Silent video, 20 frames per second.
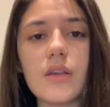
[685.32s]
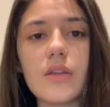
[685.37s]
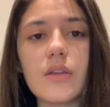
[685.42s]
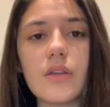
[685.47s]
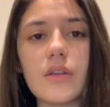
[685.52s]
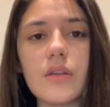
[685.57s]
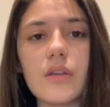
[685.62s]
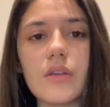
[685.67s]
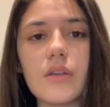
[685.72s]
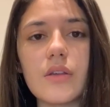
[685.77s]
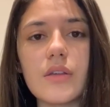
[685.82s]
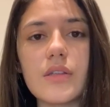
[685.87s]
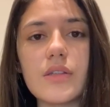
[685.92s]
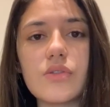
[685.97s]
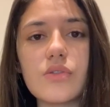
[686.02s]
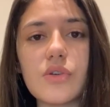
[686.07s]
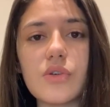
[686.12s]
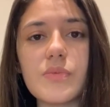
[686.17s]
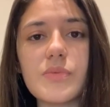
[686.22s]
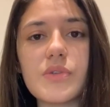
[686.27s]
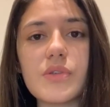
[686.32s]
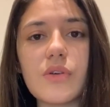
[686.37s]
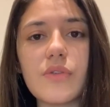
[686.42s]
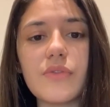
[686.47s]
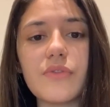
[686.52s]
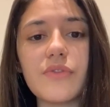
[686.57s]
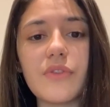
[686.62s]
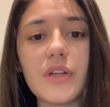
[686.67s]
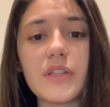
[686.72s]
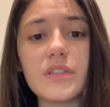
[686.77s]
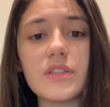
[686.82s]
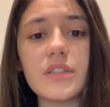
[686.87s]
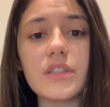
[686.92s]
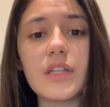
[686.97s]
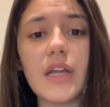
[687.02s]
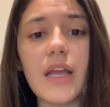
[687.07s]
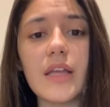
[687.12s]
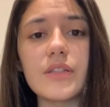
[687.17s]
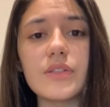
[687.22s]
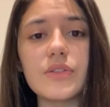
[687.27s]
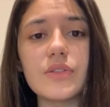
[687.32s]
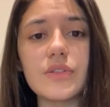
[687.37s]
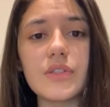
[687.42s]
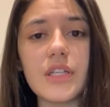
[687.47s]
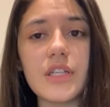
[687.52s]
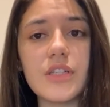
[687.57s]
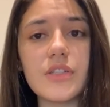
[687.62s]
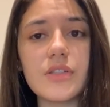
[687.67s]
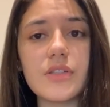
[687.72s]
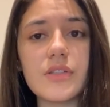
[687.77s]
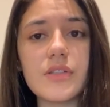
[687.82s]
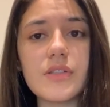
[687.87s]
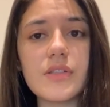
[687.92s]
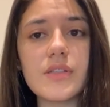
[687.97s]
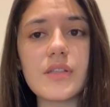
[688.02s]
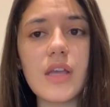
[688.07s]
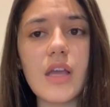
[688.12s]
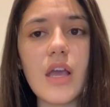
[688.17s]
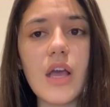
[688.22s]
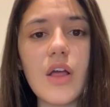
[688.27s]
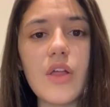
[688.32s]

in terms of funding and donations,